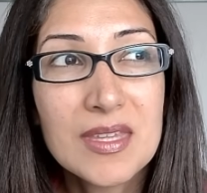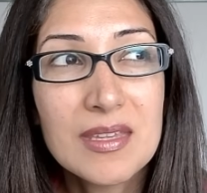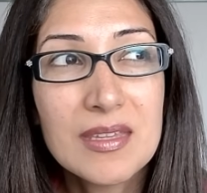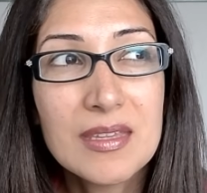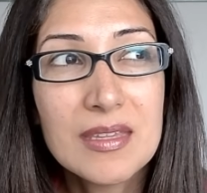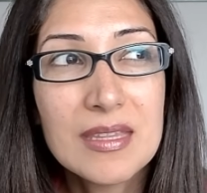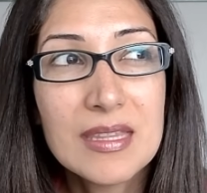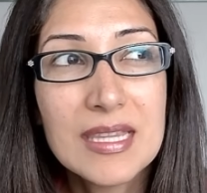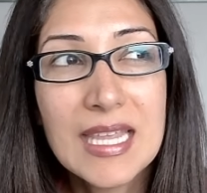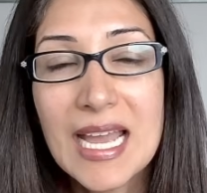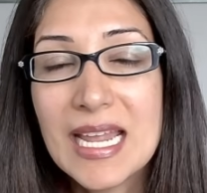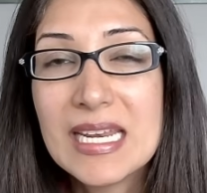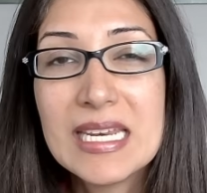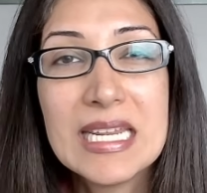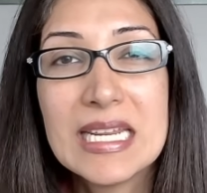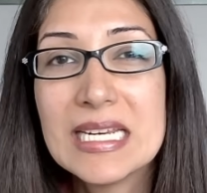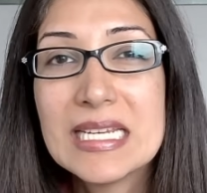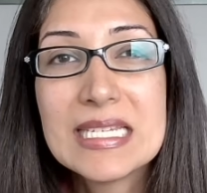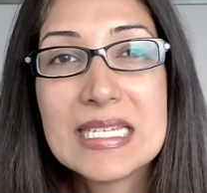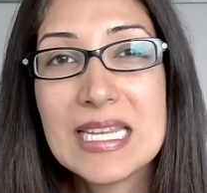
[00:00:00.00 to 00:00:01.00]
that
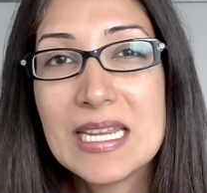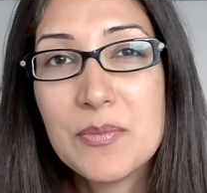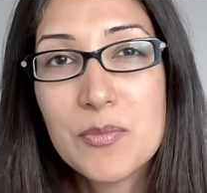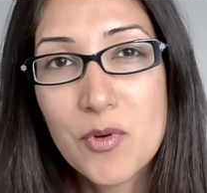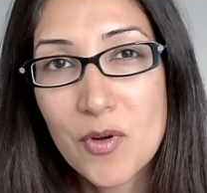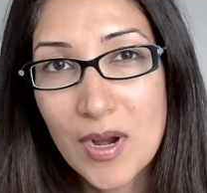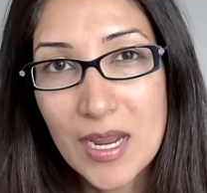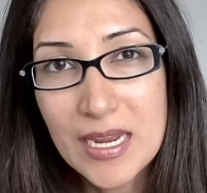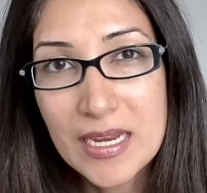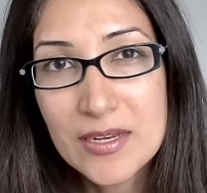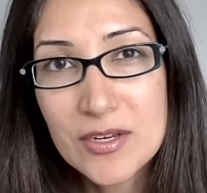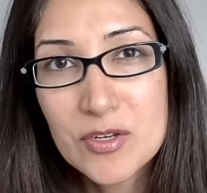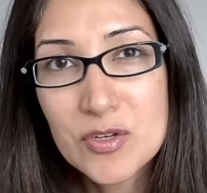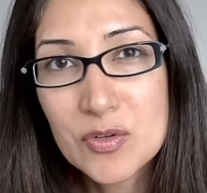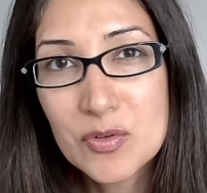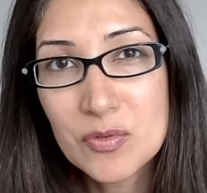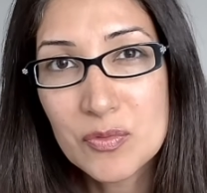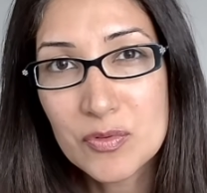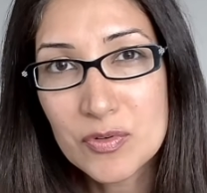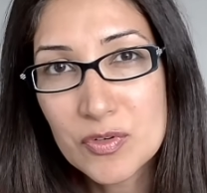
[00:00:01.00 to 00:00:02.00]
didn't seem right
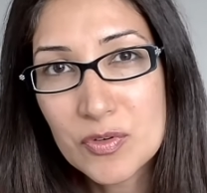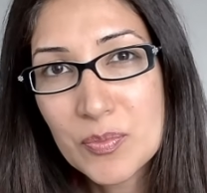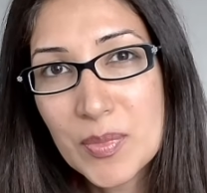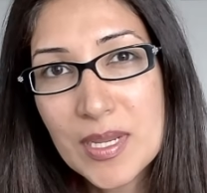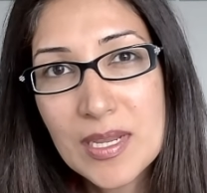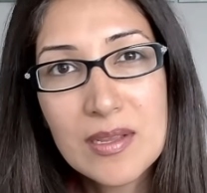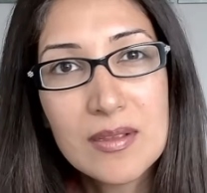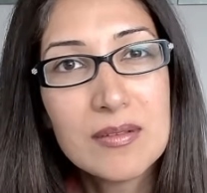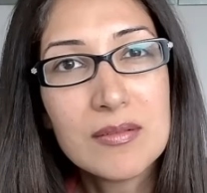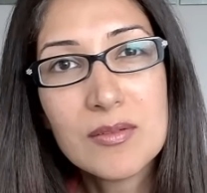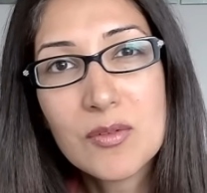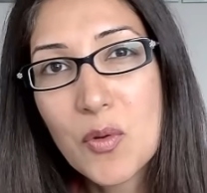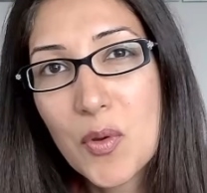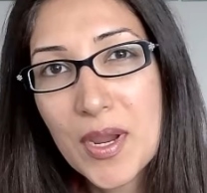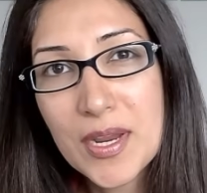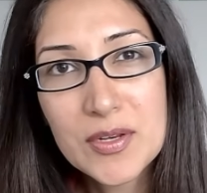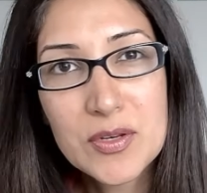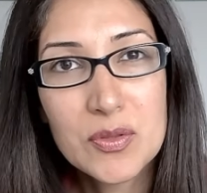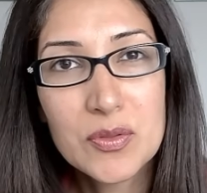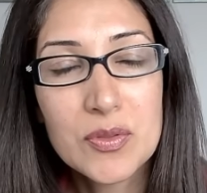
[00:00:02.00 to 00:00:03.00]
to be
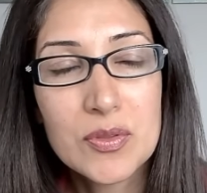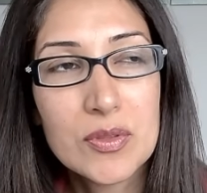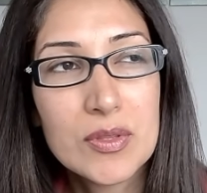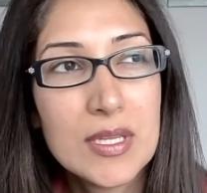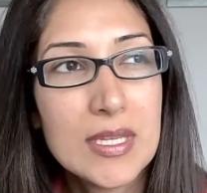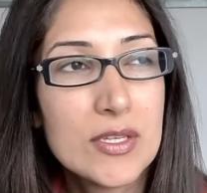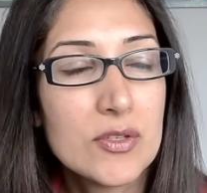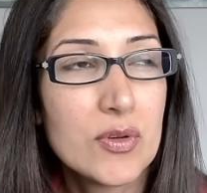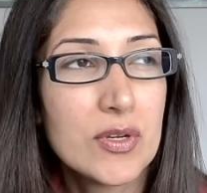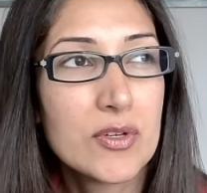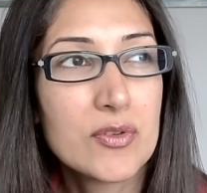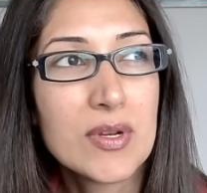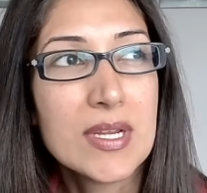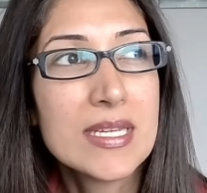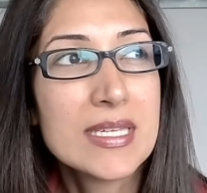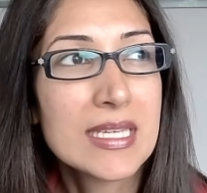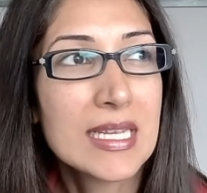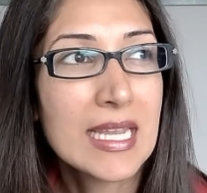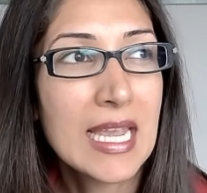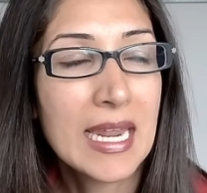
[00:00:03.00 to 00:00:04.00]
going to these
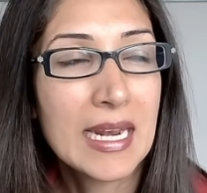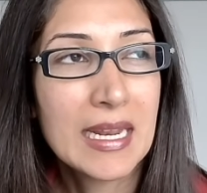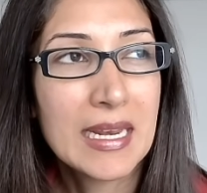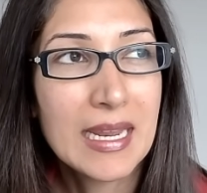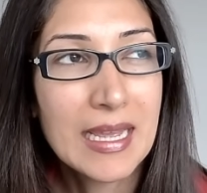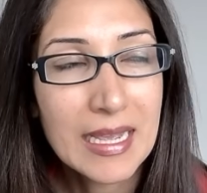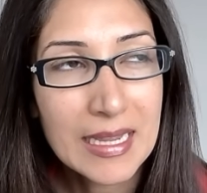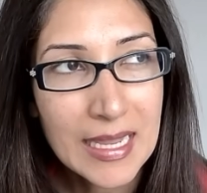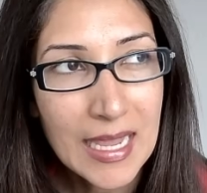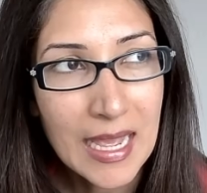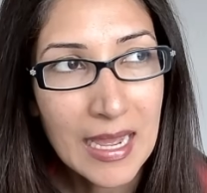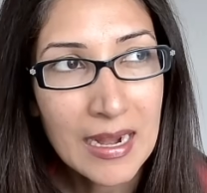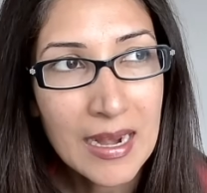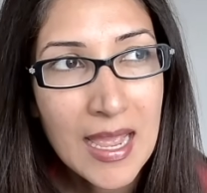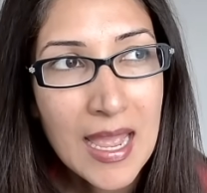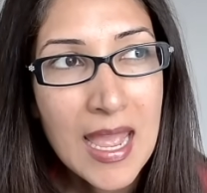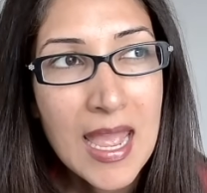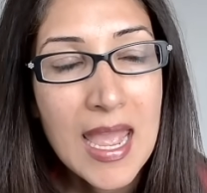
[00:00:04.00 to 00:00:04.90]
retreats again and again.